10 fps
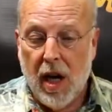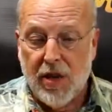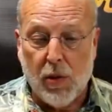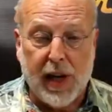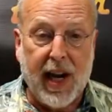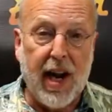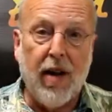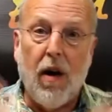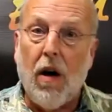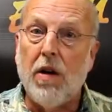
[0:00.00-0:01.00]
So
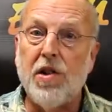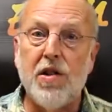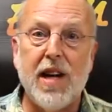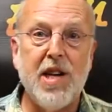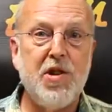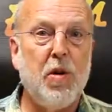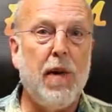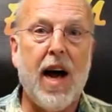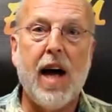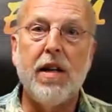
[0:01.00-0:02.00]
again, Sensational
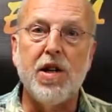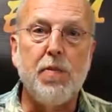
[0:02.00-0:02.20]
Math is